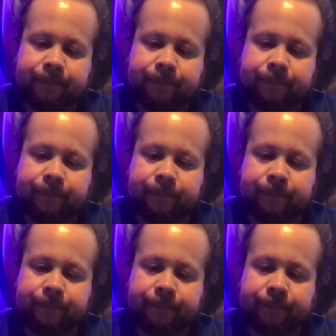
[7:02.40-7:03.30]

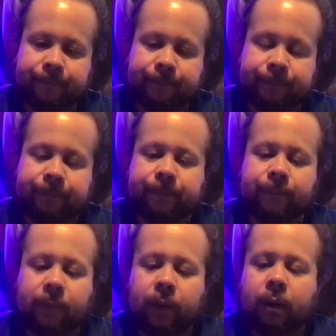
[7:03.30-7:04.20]
Come
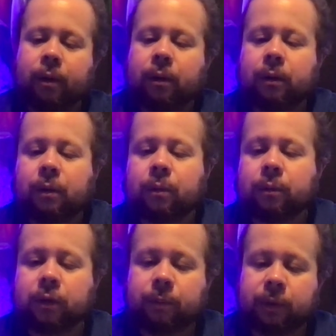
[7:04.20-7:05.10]

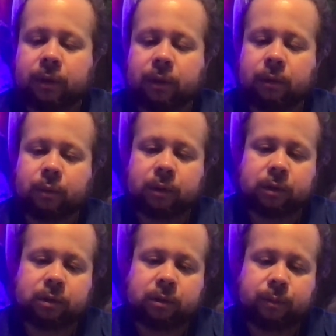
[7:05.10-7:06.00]
on now,
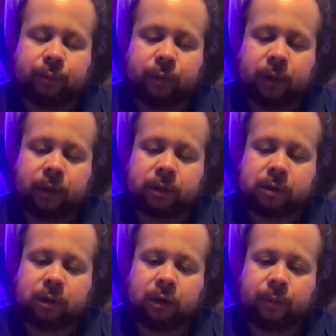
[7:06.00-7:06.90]
where's the price
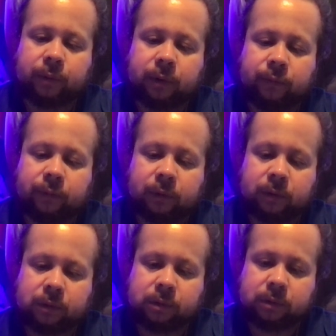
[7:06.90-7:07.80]
that I paid for
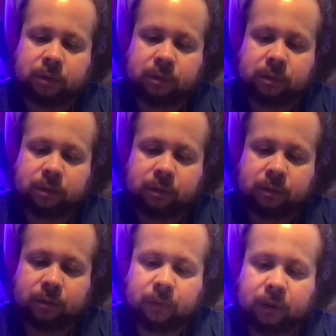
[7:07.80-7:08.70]
this?
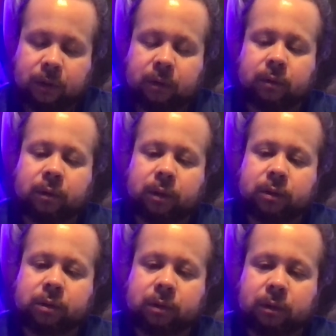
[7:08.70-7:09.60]
Where
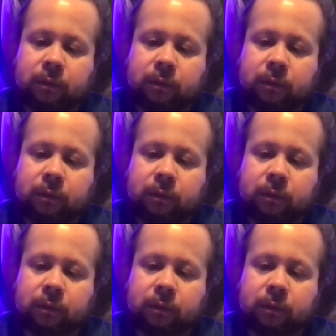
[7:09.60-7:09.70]
is it?